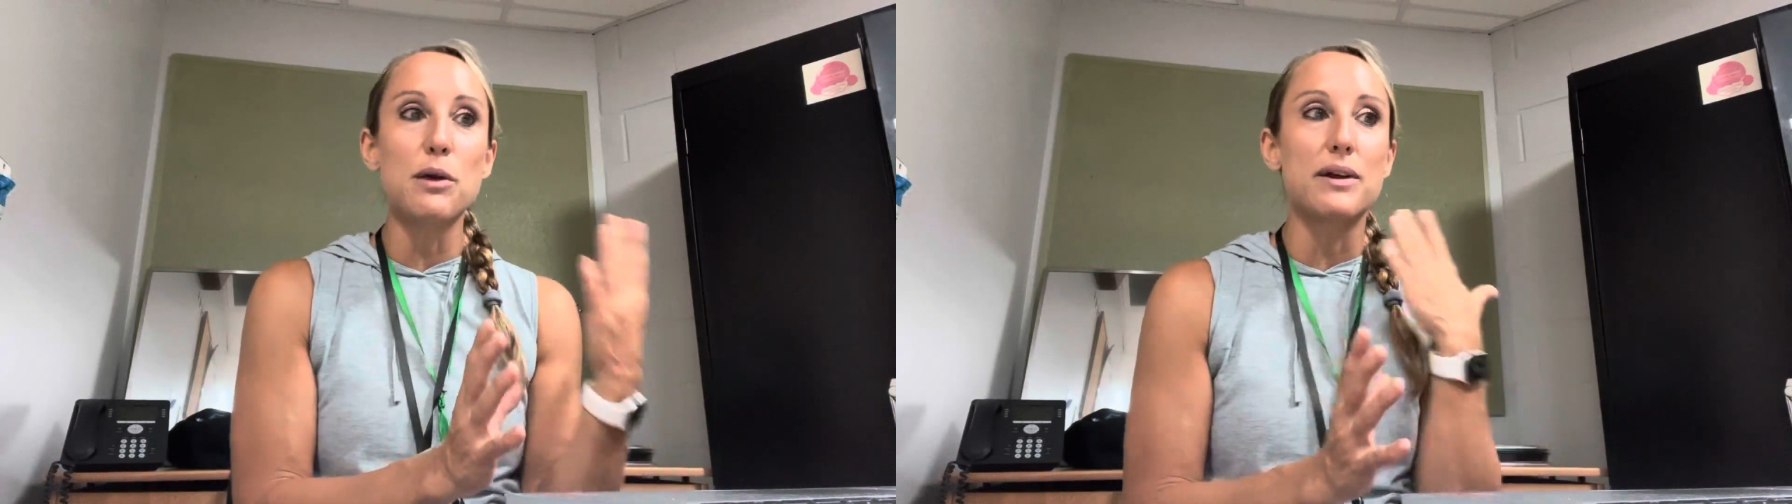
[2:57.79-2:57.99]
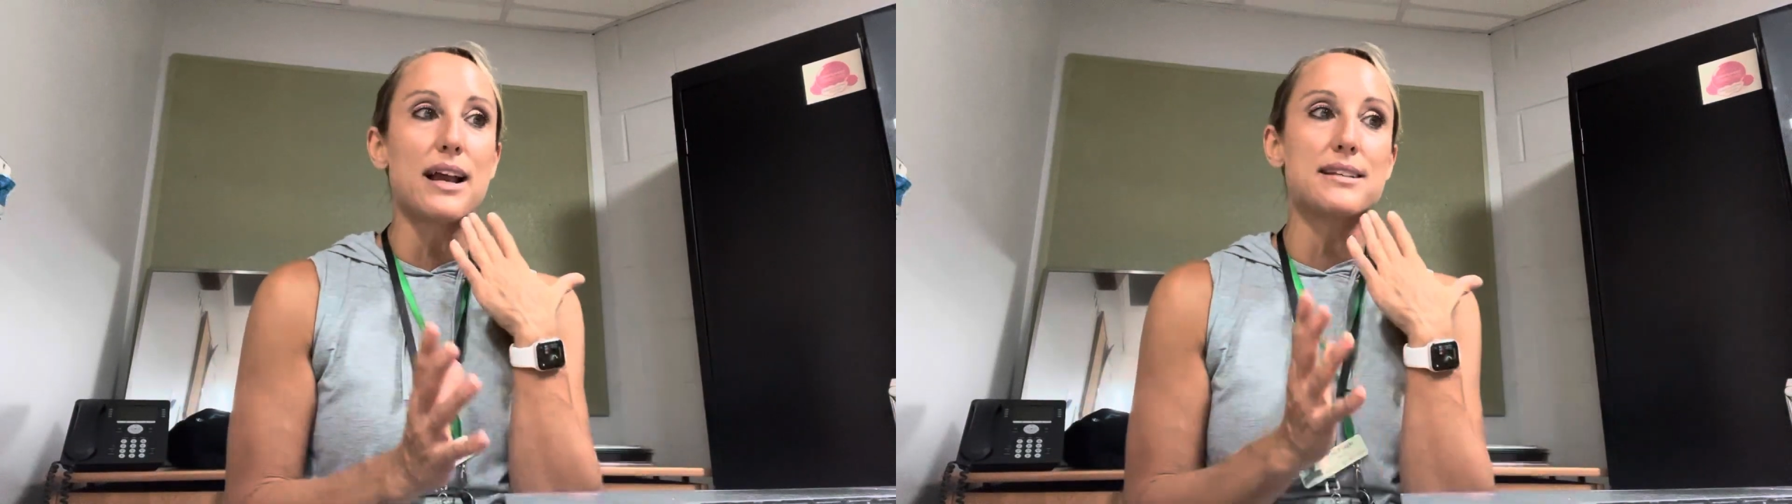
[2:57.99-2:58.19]

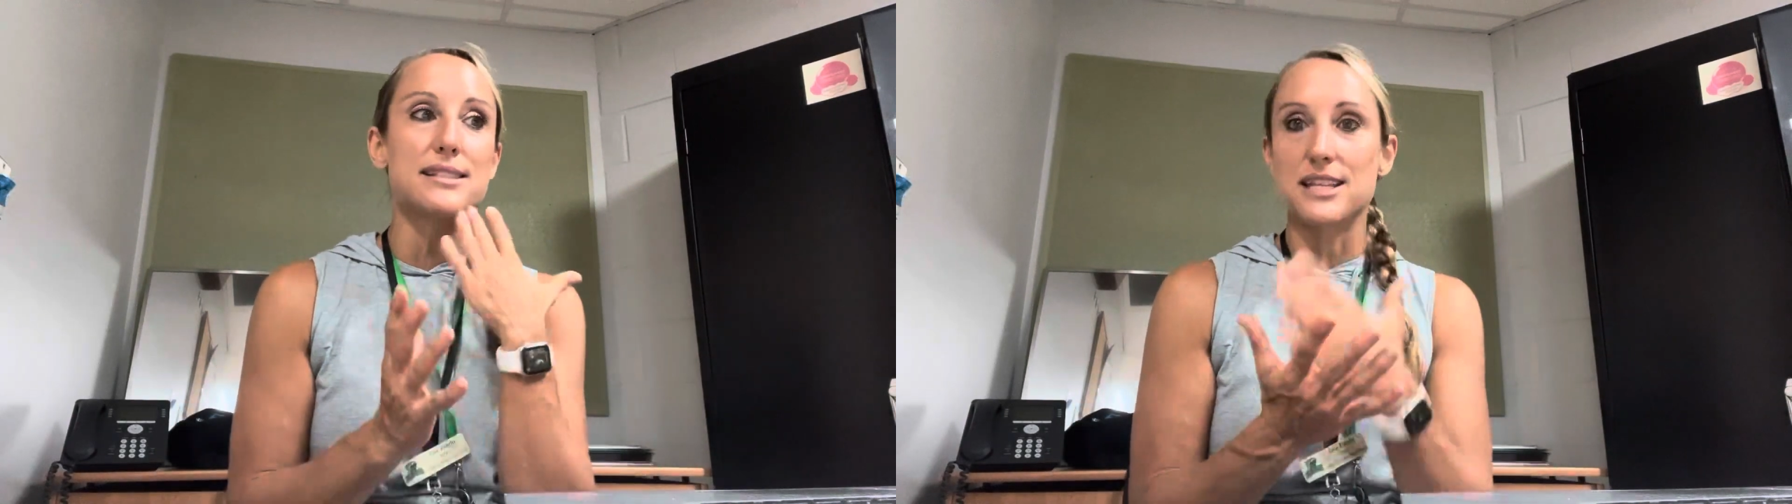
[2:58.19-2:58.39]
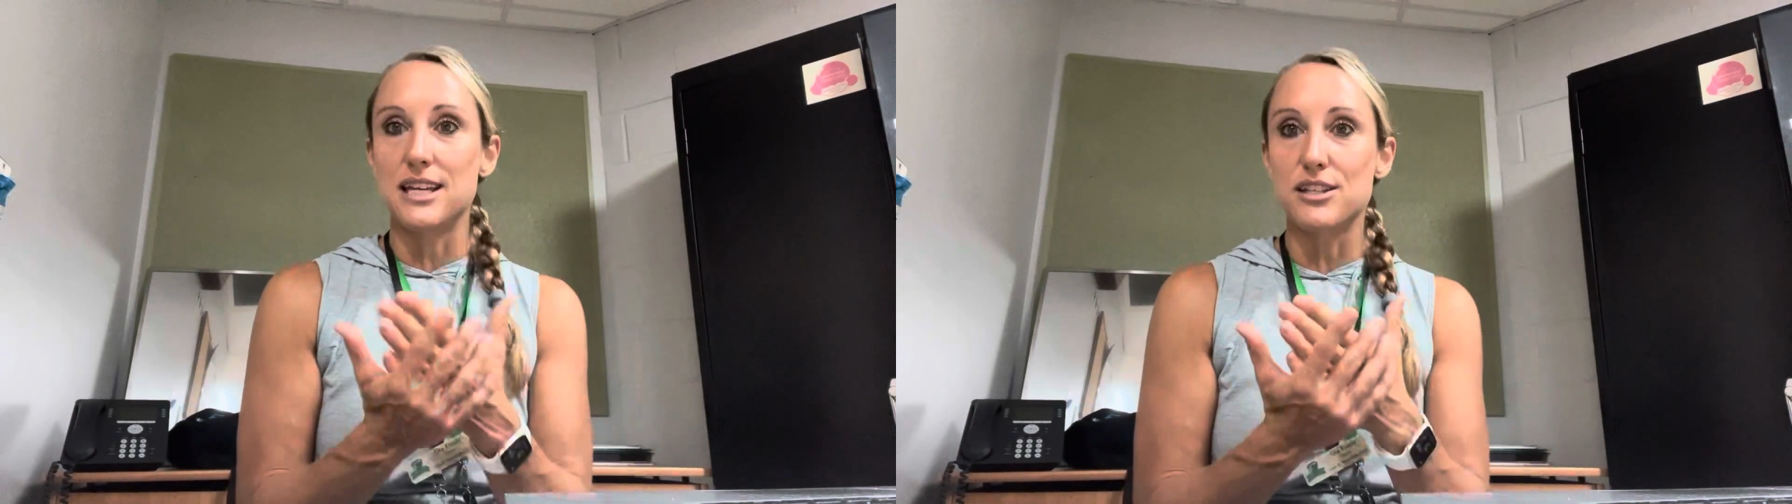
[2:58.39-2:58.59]
when I
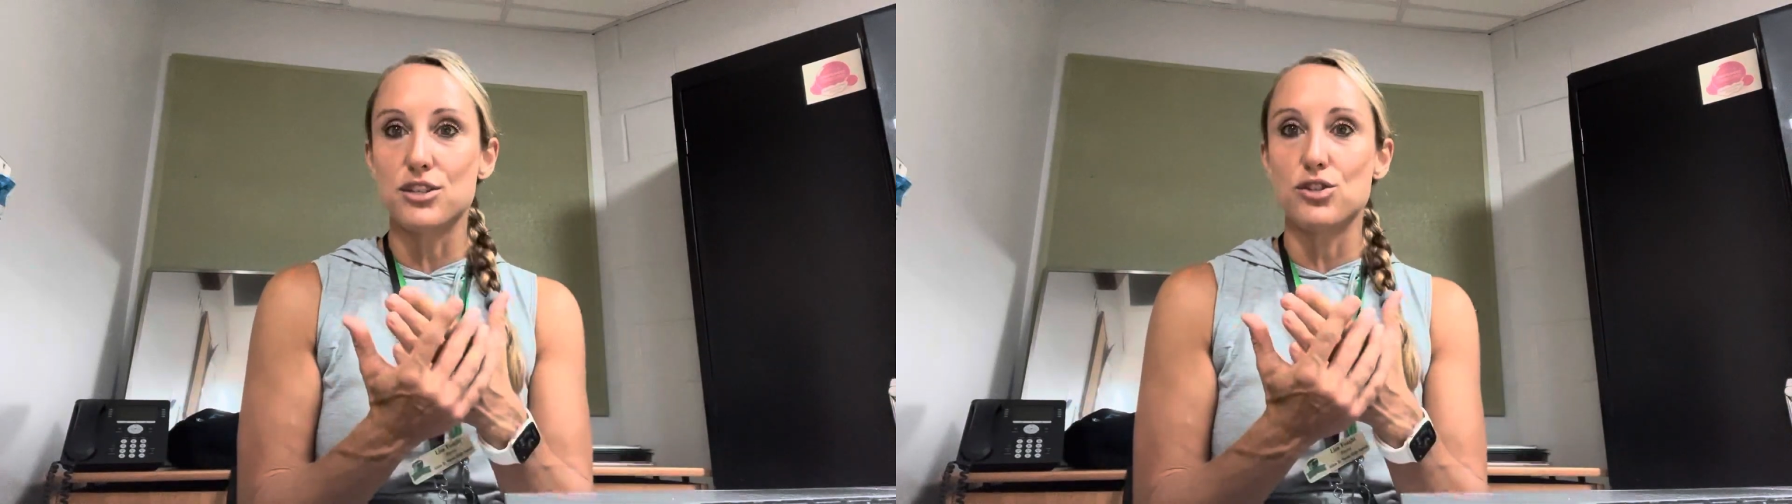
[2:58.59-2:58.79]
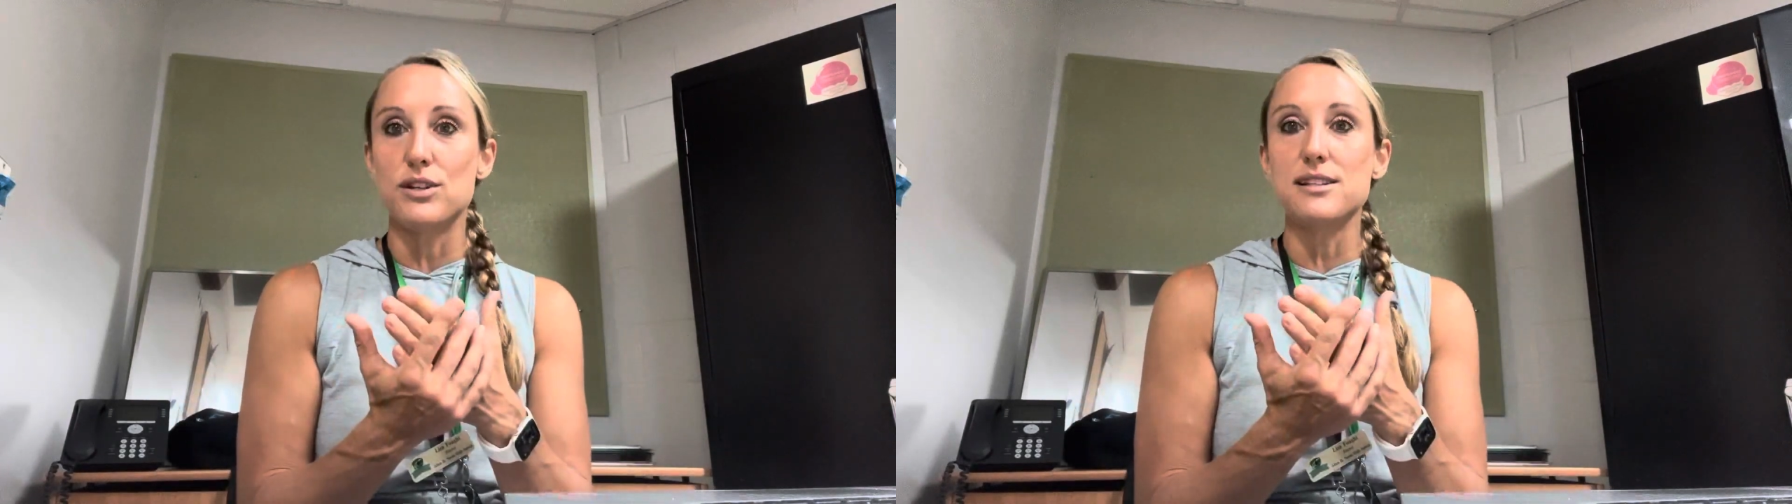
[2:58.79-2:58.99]
see the
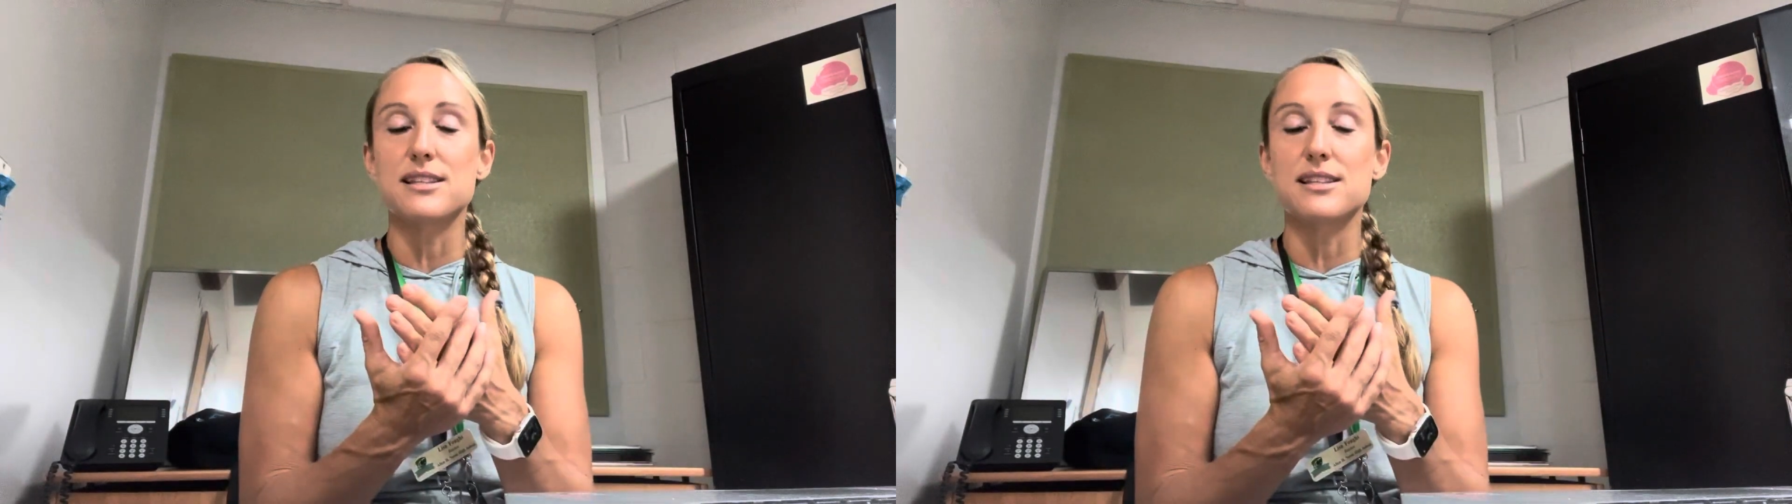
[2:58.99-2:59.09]
students,